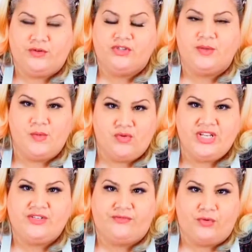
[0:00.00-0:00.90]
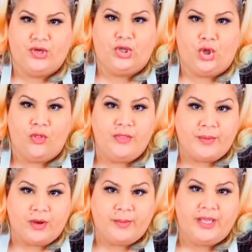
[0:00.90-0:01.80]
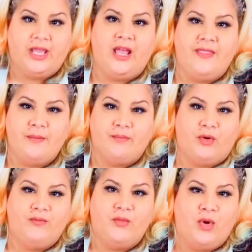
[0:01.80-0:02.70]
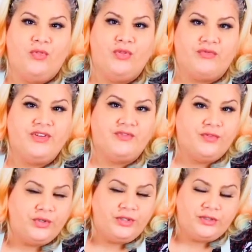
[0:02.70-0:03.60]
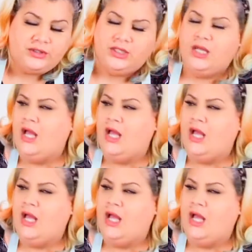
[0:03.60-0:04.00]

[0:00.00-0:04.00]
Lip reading: some greased foil on the barbie and then pop them on the greased foil.